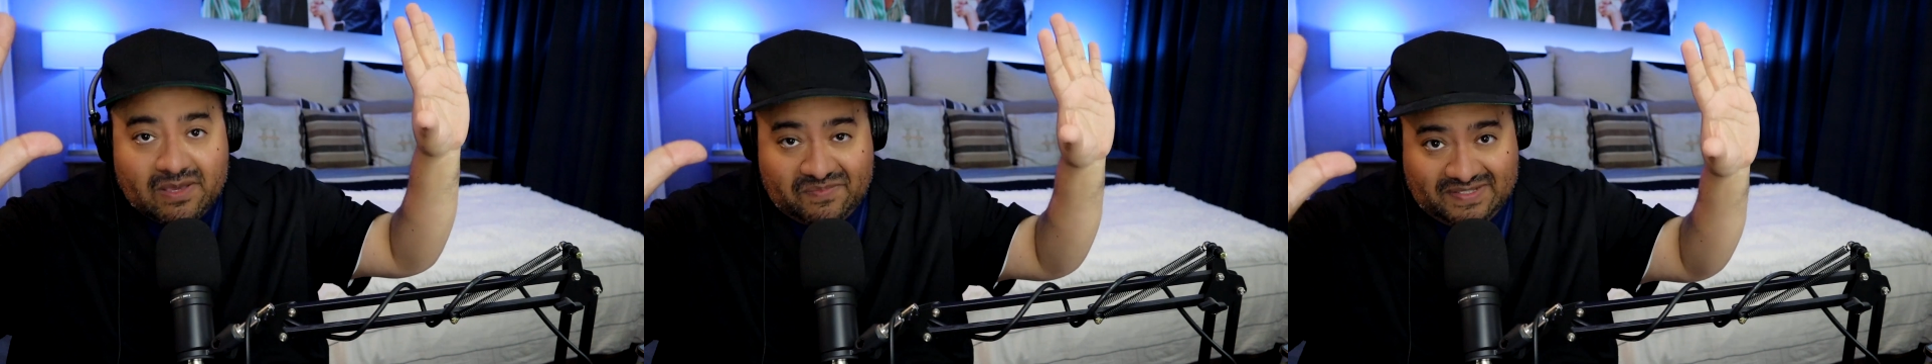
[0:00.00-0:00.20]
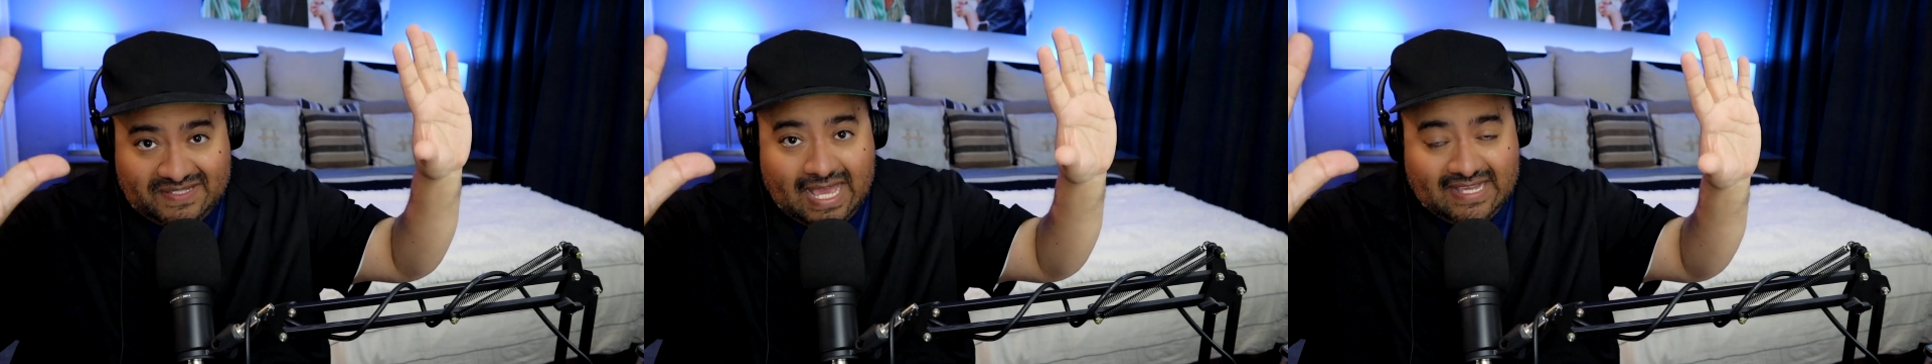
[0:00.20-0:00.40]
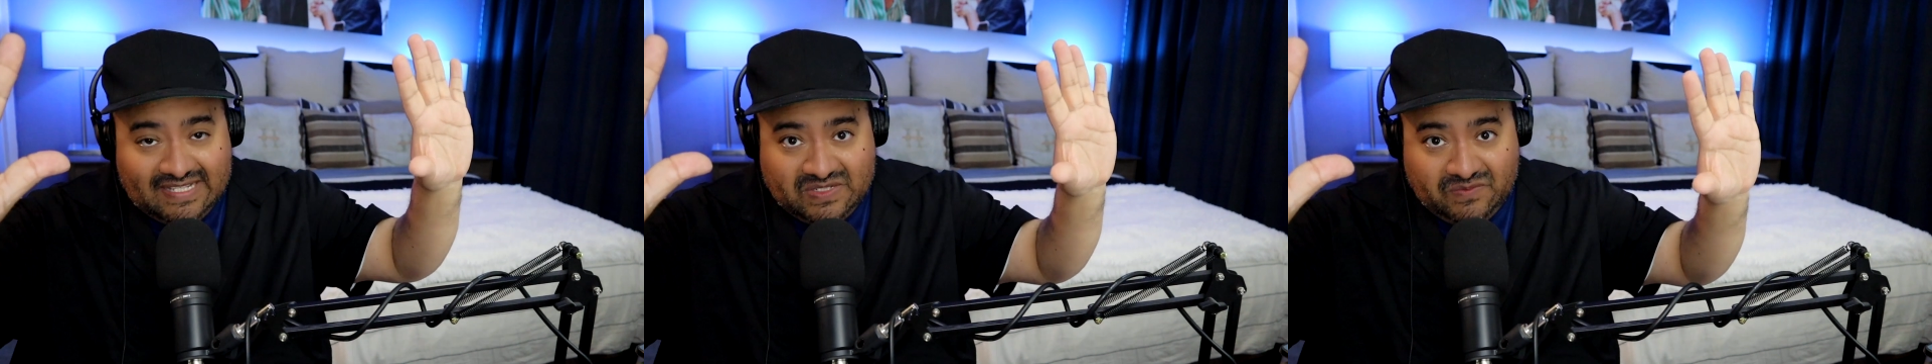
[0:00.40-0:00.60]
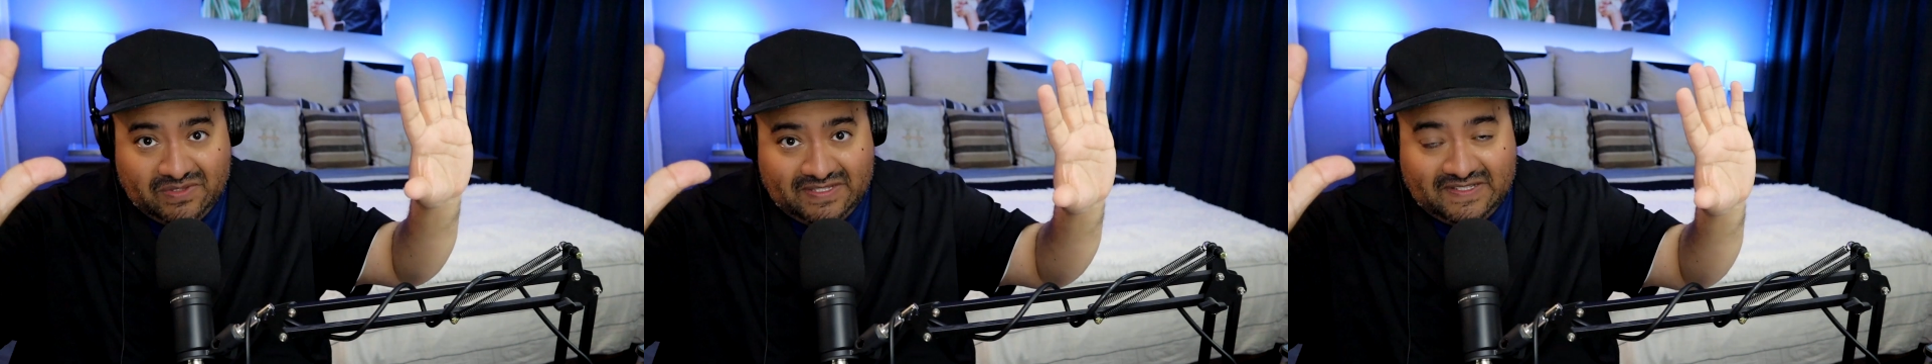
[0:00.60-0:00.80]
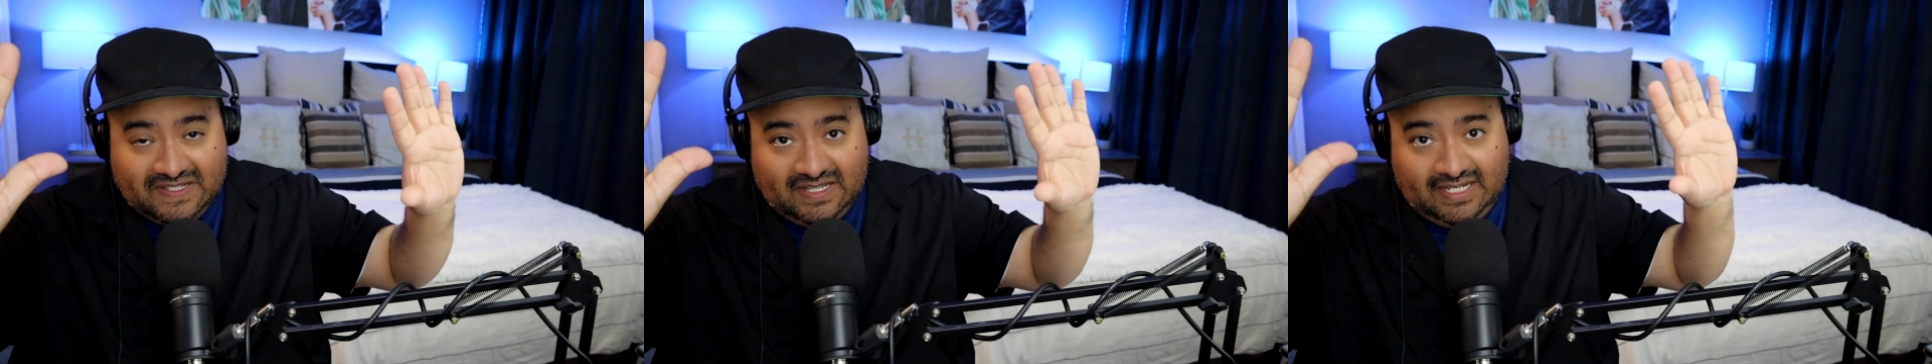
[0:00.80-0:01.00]
obsessed
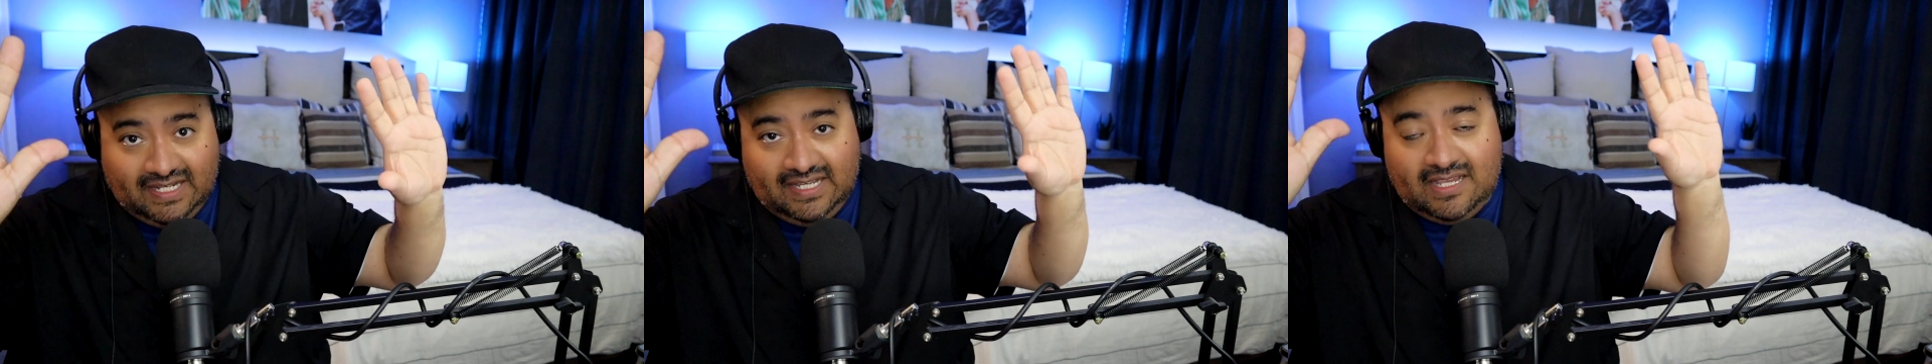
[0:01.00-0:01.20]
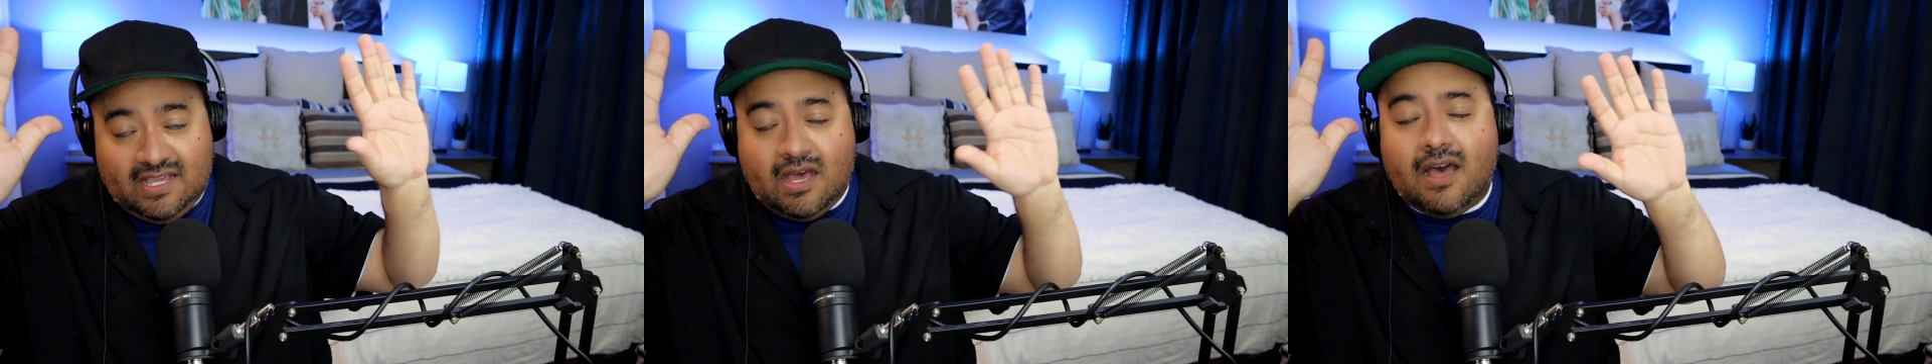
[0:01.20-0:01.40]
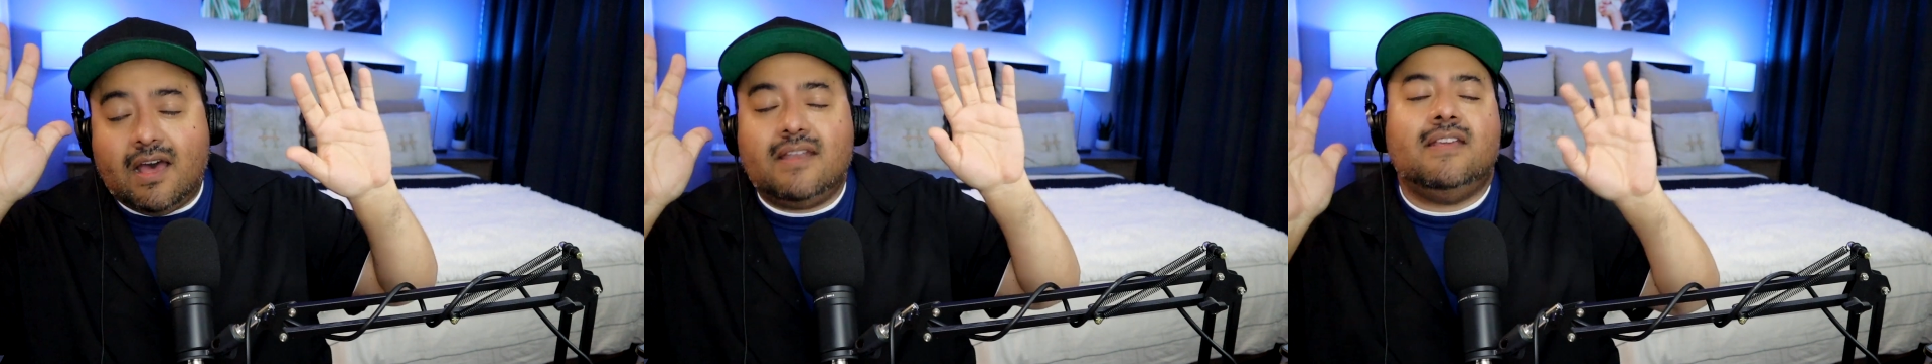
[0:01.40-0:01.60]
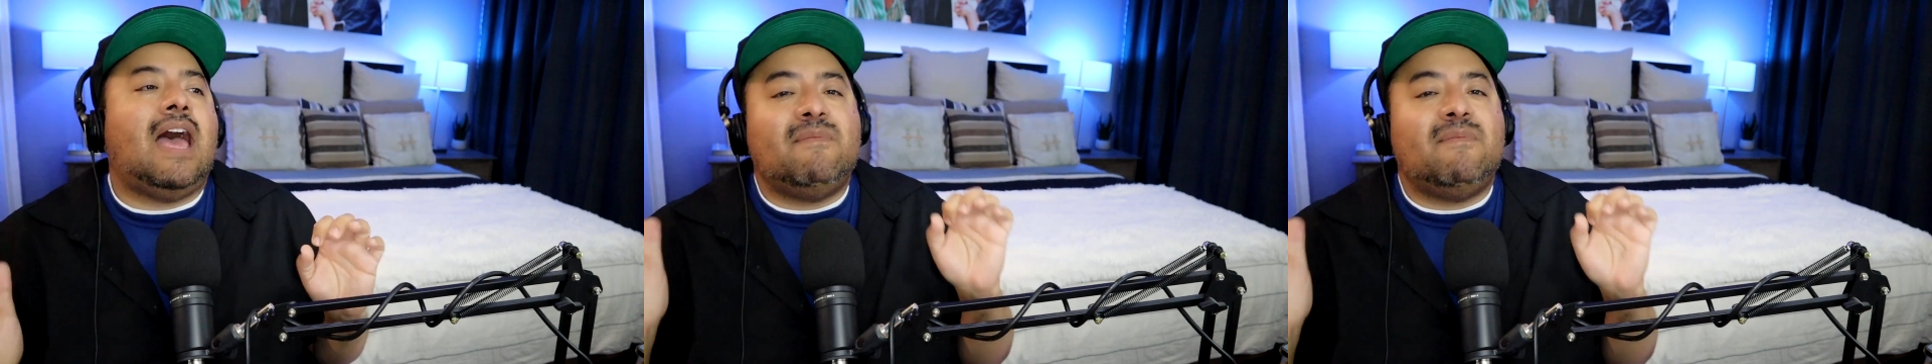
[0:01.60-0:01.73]
with Celine Dion.